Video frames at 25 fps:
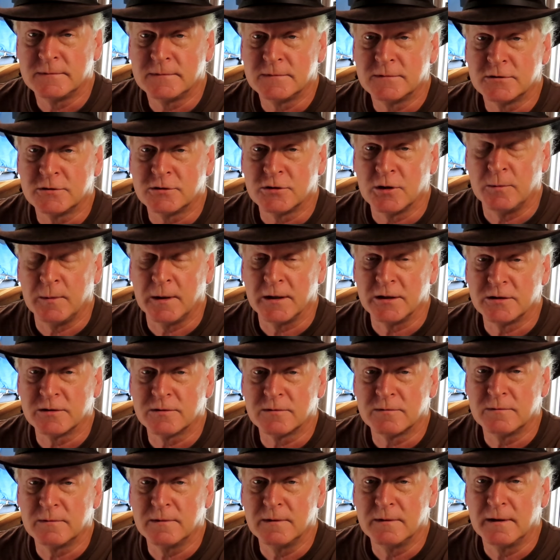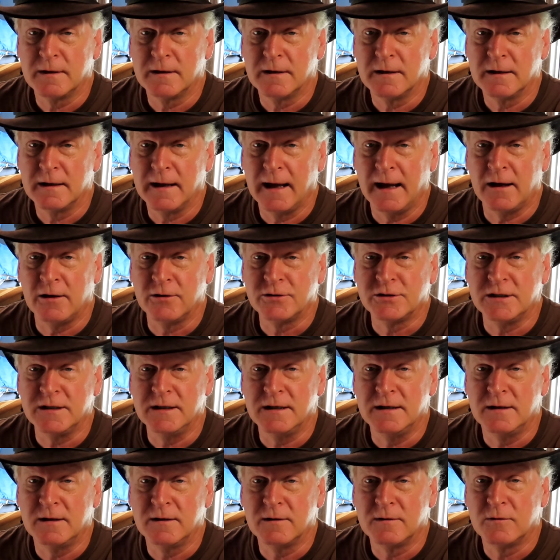so much
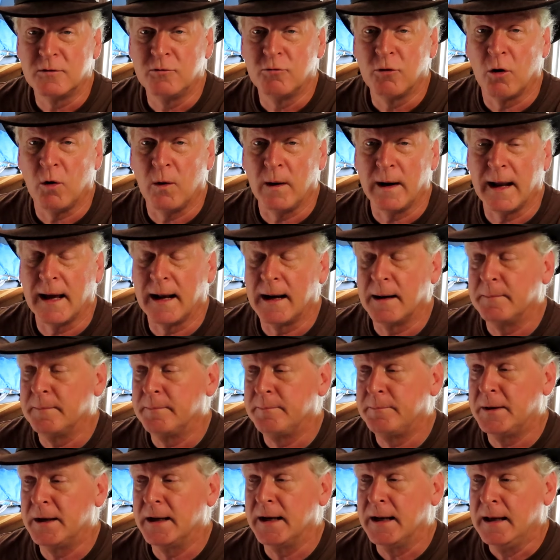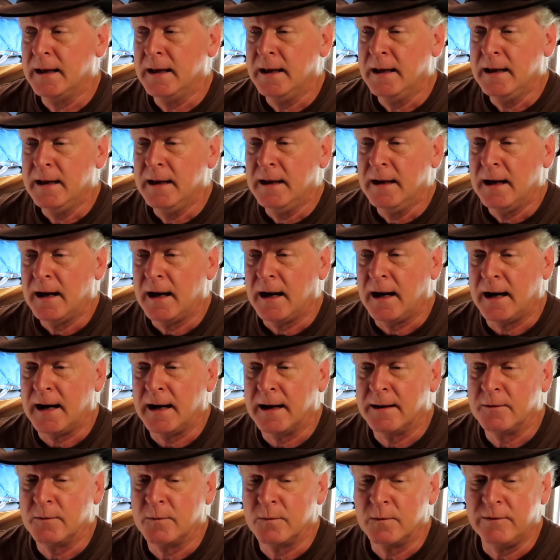algae growing on them. But
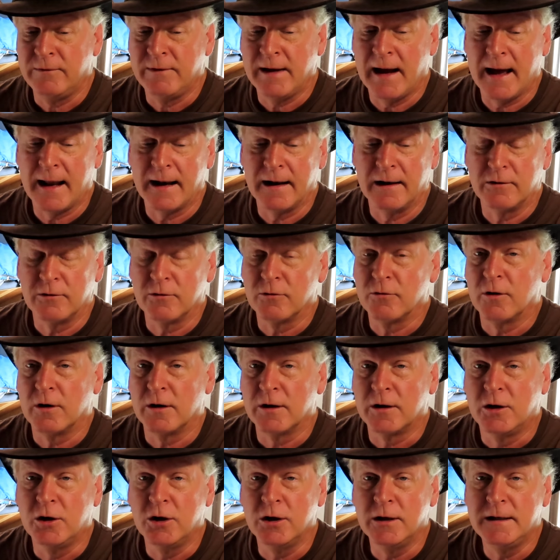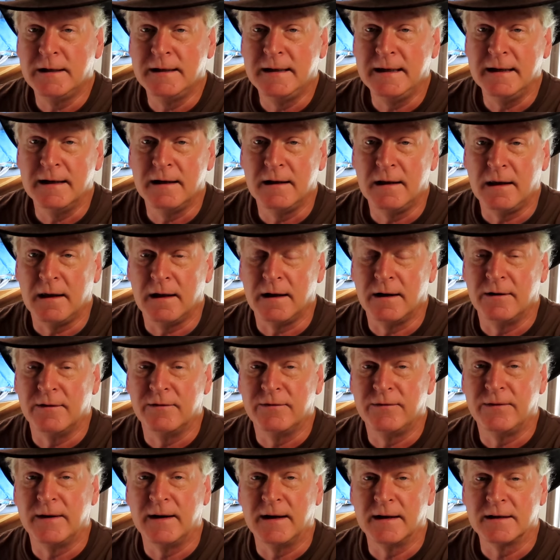we've got a good deal
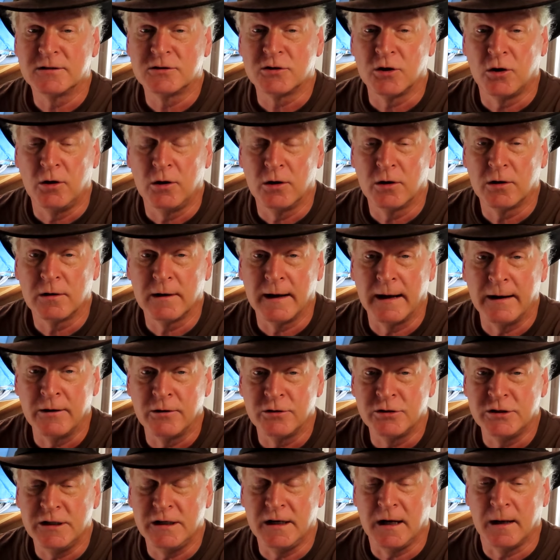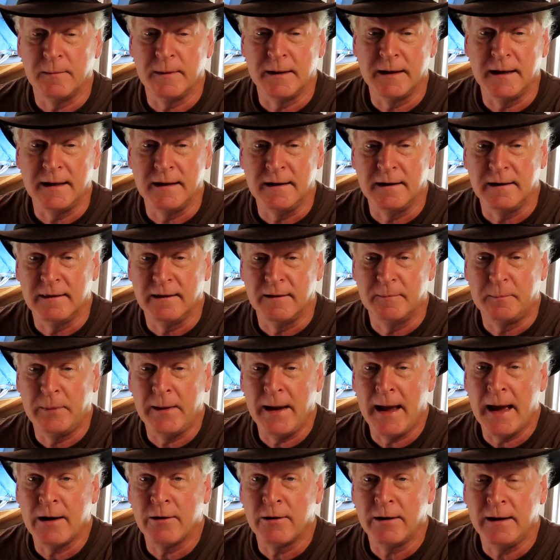of solar energy coming into the
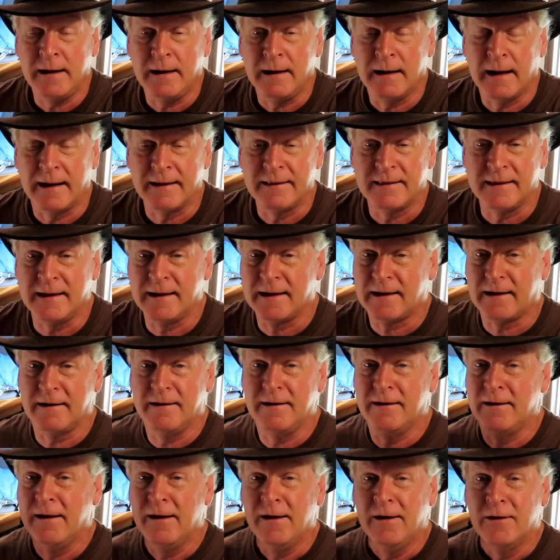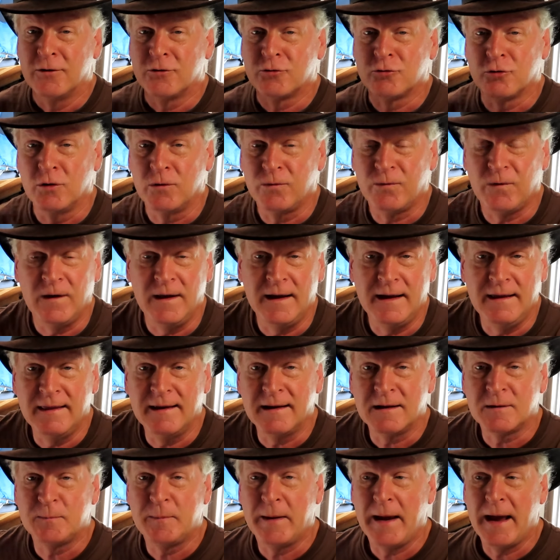battery. I think, truthfully,
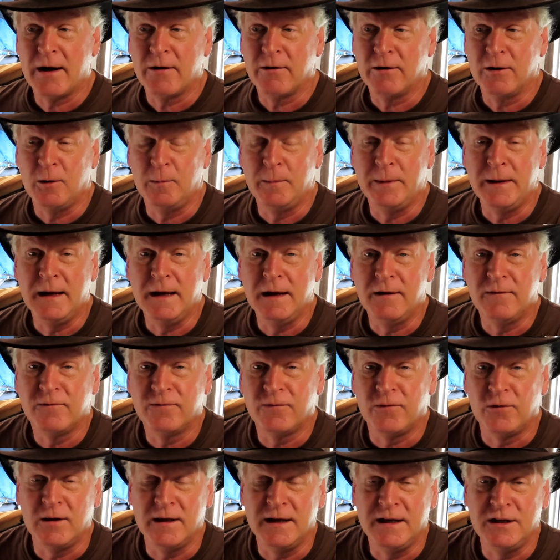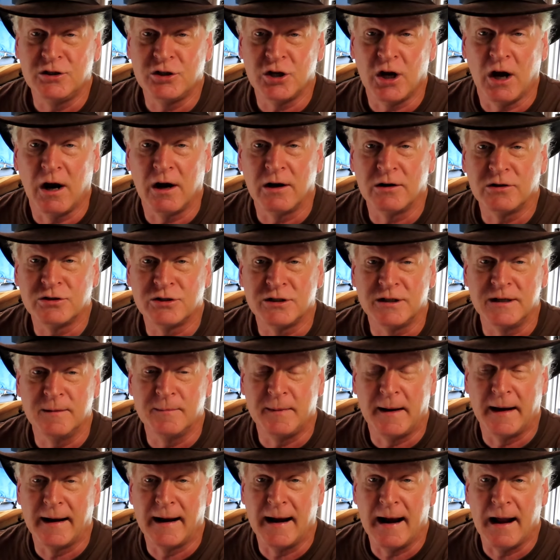this battery will be fully charged in
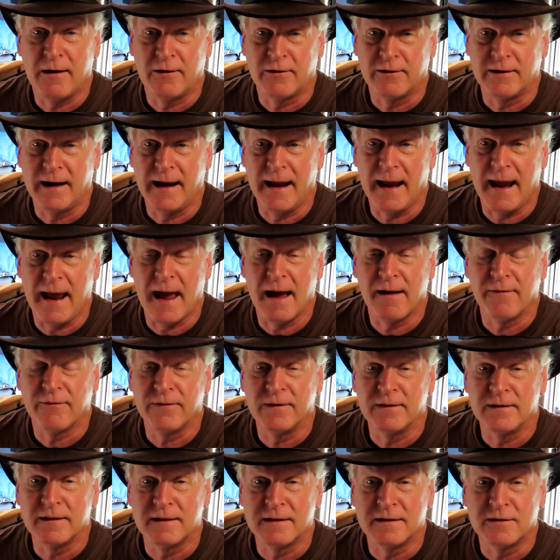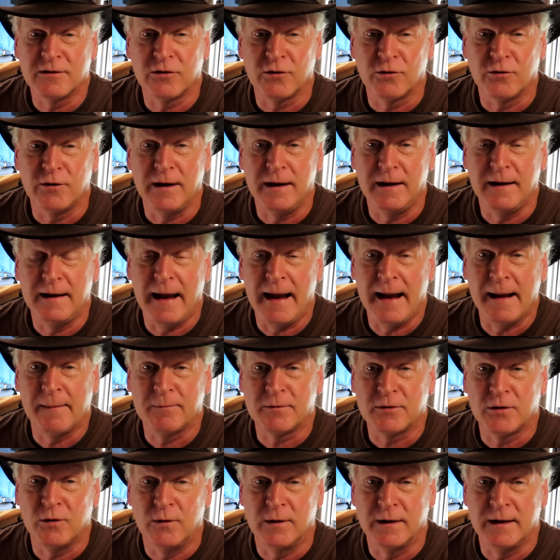about an hour and a half at 30
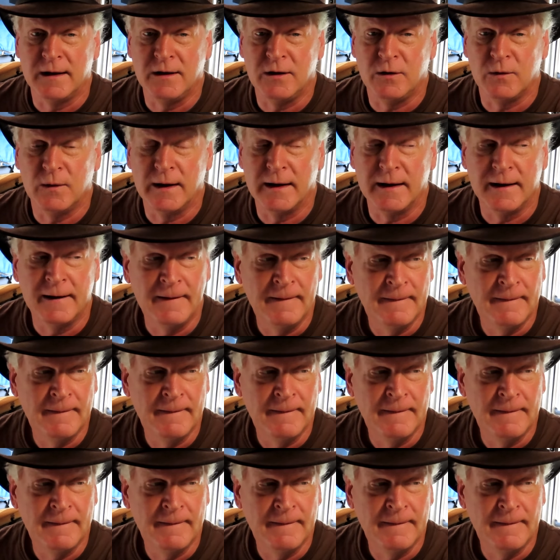amps going into it.